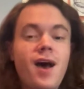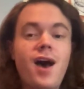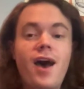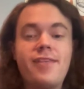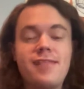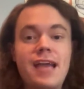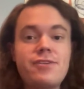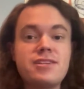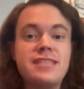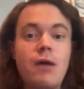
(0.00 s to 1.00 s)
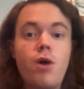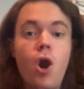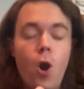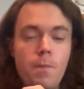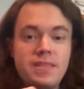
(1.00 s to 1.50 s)
And Lyra is now
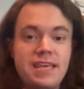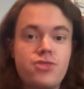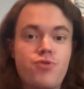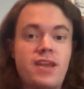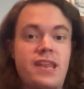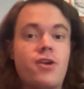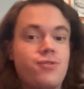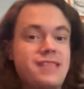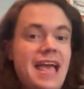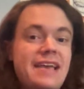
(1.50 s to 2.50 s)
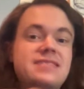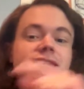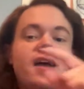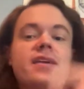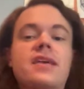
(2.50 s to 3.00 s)
openly threatening her legs,
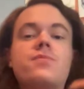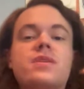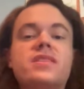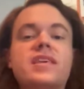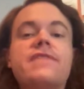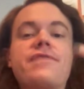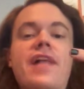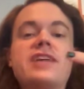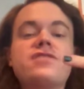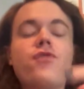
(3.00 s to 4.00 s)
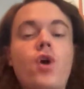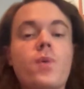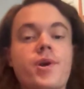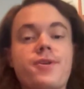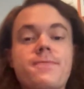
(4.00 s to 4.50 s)
tying in with the flash
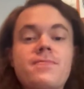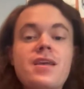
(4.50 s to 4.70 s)
forward.